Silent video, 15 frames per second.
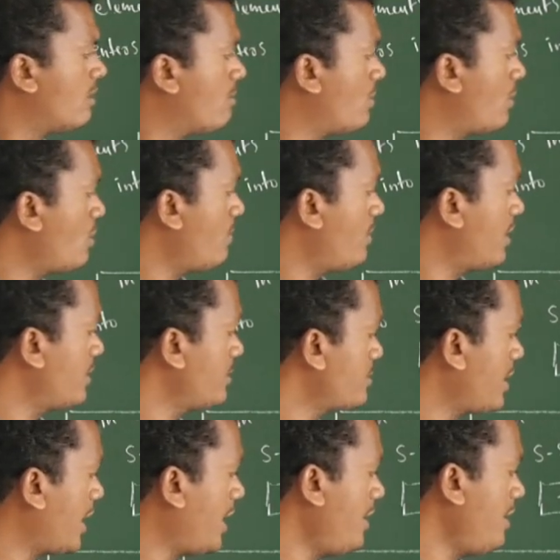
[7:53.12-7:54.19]
Moreover,
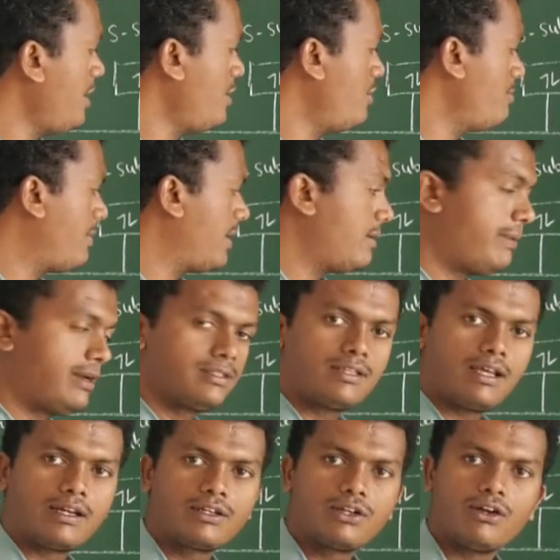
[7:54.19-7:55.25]
second A group elements
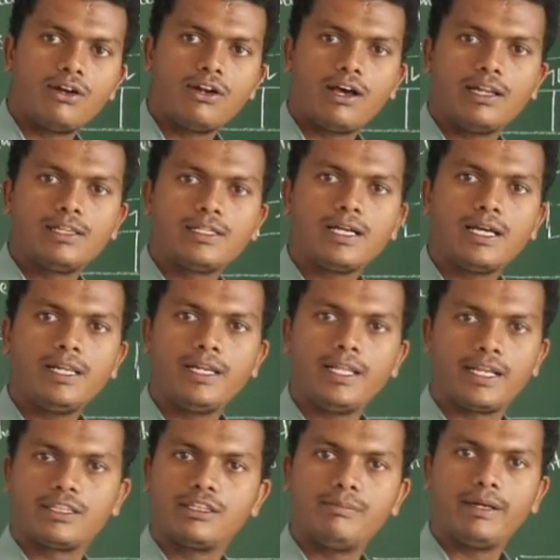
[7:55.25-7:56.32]
are called alkaline
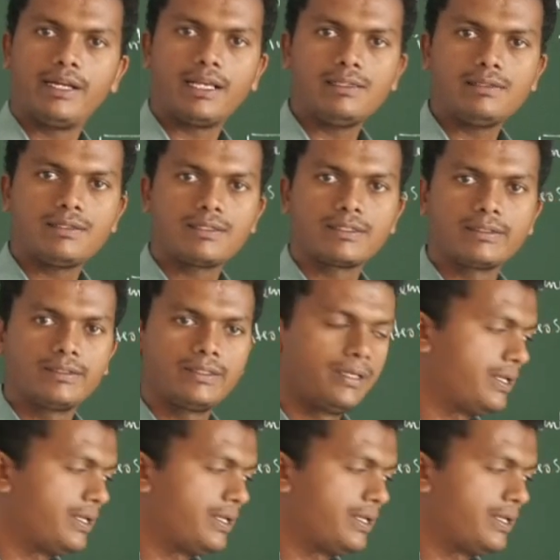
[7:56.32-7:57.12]
earth metals.